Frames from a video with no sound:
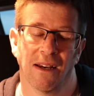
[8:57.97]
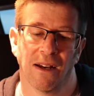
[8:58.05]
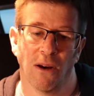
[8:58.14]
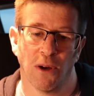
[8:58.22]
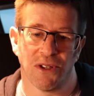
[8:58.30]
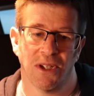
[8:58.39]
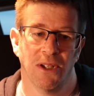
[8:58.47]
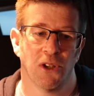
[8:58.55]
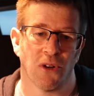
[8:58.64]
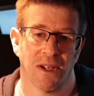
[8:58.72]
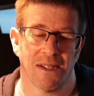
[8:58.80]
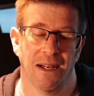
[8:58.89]
and I lost
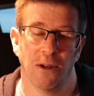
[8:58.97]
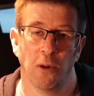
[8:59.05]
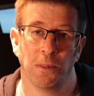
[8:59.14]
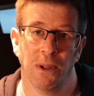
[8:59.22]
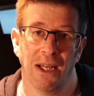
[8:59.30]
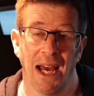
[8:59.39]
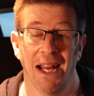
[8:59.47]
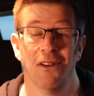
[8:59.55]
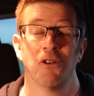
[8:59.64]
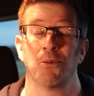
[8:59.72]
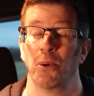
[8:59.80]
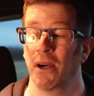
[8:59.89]
interest a little bit,
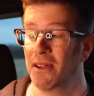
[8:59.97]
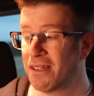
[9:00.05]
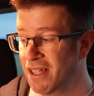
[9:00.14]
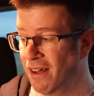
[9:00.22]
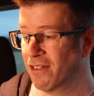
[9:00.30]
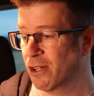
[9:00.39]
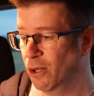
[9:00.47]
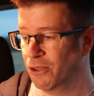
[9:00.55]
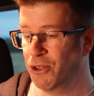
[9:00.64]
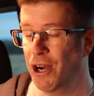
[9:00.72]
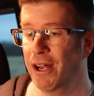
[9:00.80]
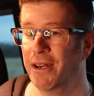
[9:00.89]
hence why this never
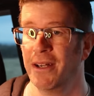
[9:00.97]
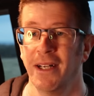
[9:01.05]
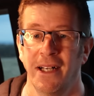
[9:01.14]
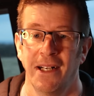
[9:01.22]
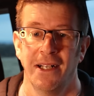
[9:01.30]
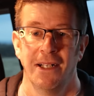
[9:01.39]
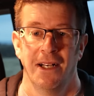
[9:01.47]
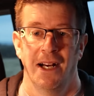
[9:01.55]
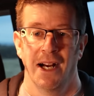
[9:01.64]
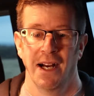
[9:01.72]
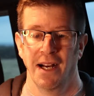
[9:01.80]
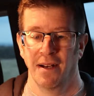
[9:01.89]
got done.
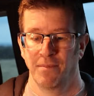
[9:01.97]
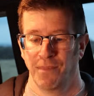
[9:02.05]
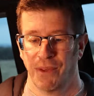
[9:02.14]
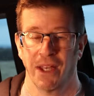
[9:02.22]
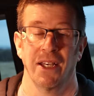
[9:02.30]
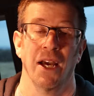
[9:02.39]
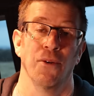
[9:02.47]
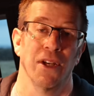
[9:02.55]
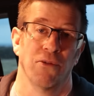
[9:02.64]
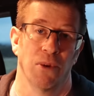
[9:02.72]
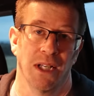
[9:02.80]
They only